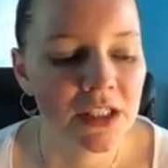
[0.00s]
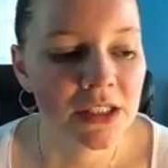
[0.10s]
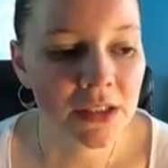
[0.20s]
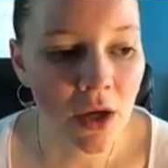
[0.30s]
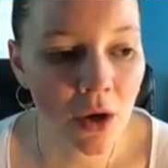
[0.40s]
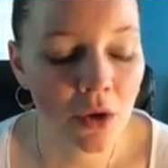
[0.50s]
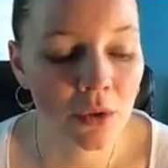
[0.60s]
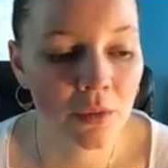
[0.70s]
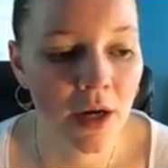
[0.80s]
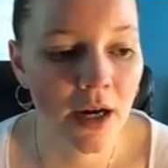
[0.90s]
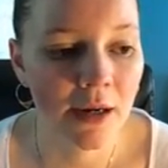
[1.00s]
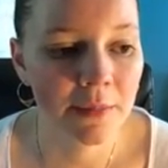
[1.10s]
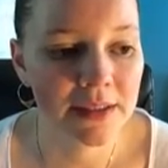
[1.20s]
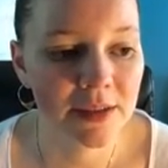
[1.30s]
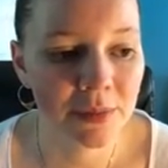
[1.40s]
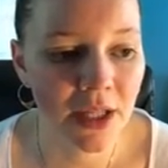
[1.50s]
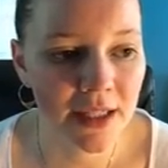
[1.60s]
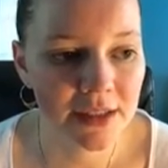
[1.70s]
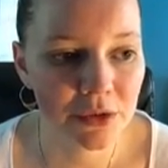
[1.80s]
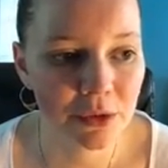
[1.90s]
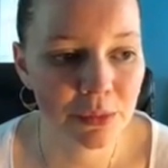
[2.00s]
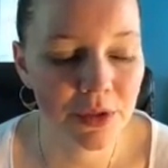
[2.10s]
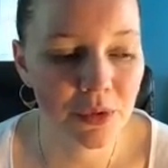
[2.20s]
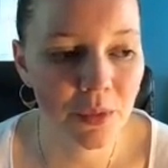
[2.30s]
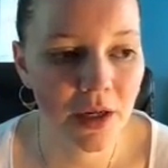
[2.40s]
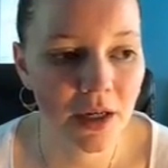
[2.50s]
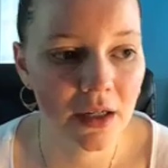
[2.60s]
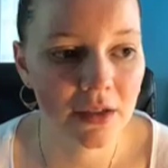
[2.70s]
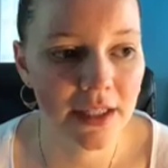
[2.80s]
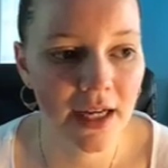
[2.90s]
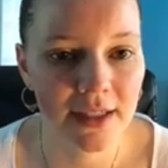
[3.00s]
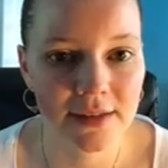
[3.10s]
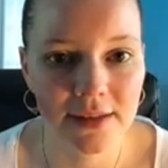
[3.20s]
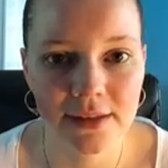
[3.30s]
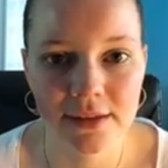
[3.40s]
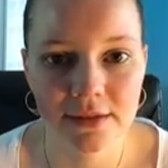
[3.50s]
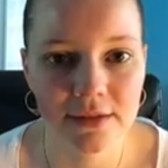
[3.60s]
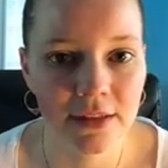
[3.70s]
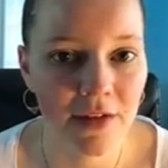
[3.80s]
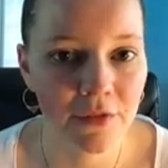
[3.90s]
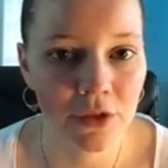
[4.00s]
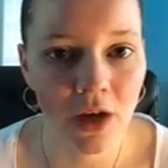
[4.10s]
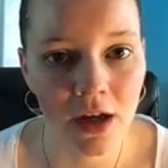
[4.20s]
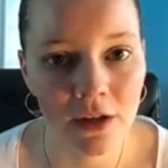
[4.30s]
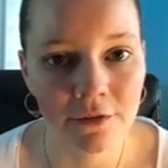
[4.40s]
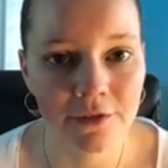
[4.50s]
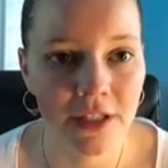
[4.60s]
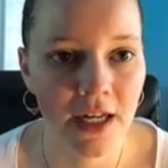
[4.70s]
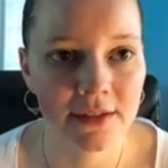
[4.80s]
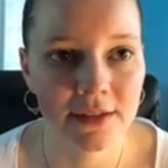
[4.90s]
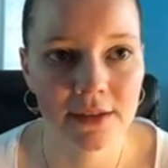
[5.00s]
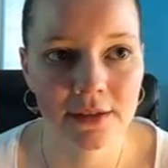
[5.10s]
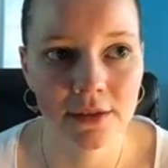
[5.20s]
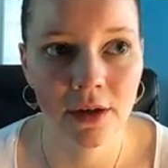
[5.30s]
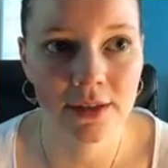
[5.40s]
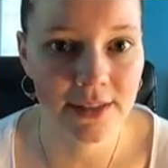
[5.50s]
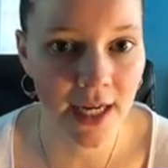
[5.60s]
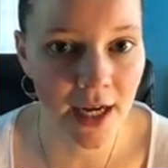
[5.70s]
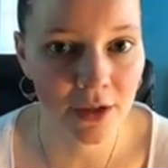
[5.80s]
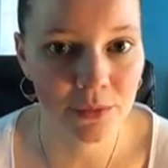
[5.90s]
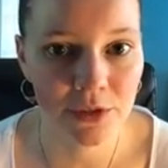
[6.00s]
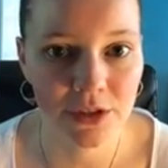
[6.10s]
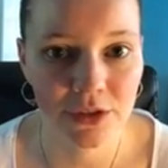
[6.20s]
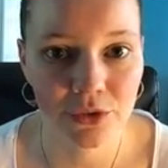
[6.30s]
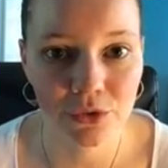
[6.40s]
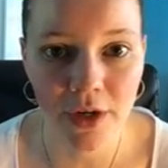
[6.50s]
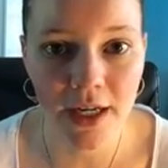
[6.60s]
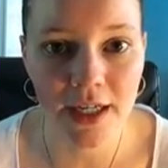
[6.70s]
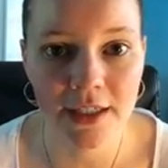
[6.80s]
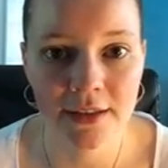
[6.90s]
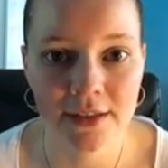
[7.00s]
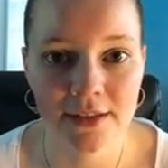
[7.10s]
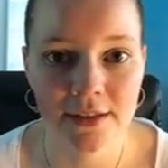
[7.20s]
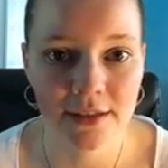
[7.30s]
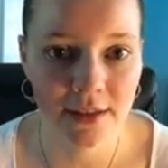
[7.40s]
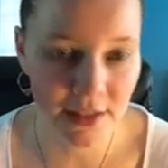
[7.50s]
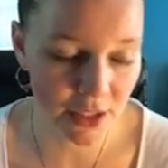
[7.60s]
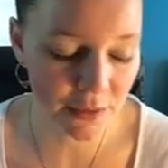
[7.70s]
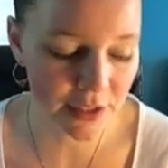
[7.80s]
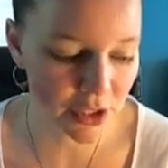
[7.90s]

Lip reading: So my supply is doing pretty well. It hasn't leveled off. It hasn't gone down, which is great. It's continuing